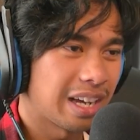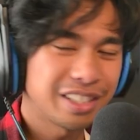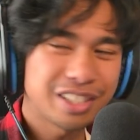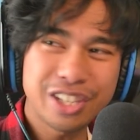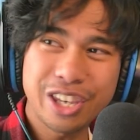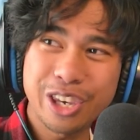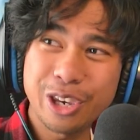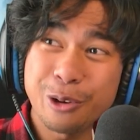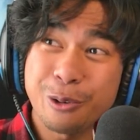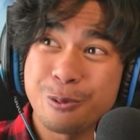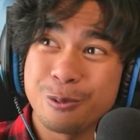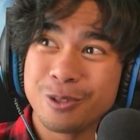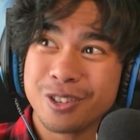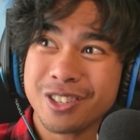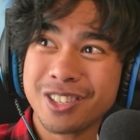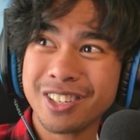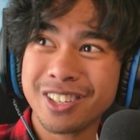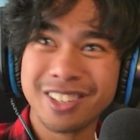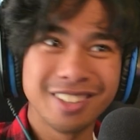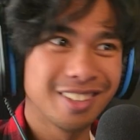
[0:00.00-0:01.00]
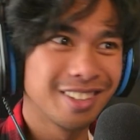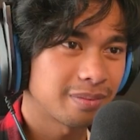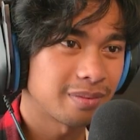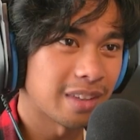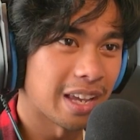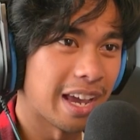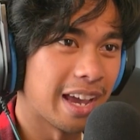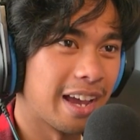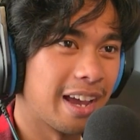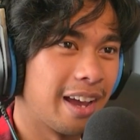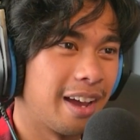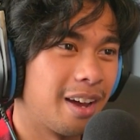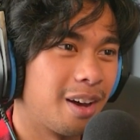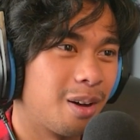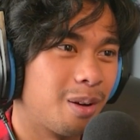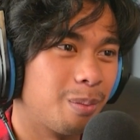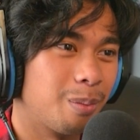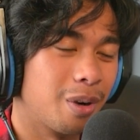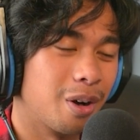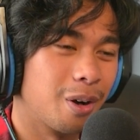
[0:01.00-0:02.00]
it's cute.
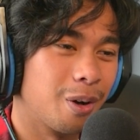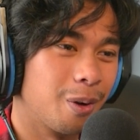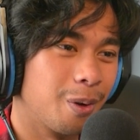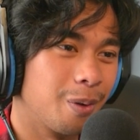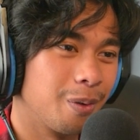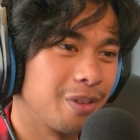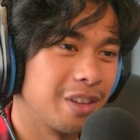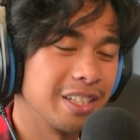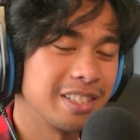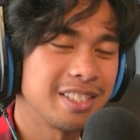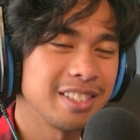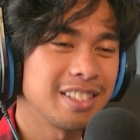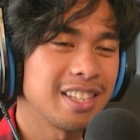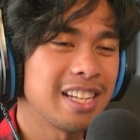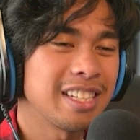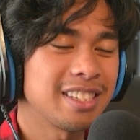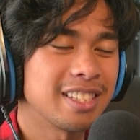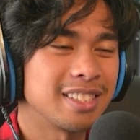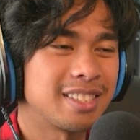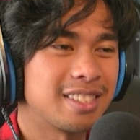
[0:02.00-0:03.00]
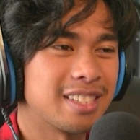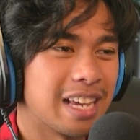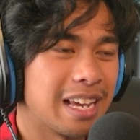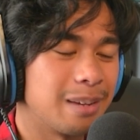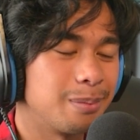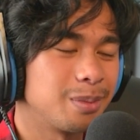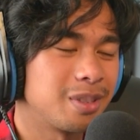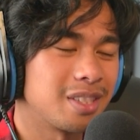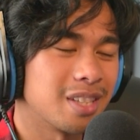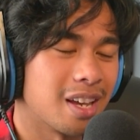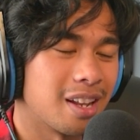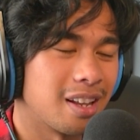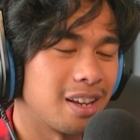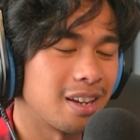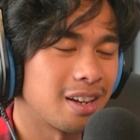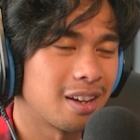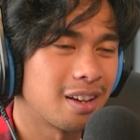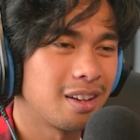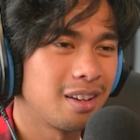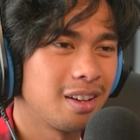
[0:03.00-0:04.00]
Damn, bro. This is like the same
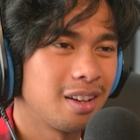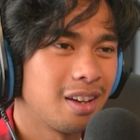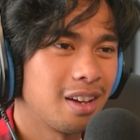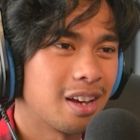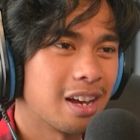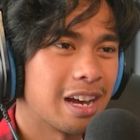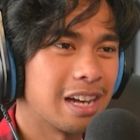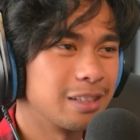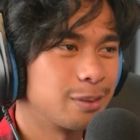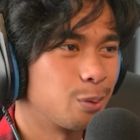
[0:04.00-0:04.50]
setting as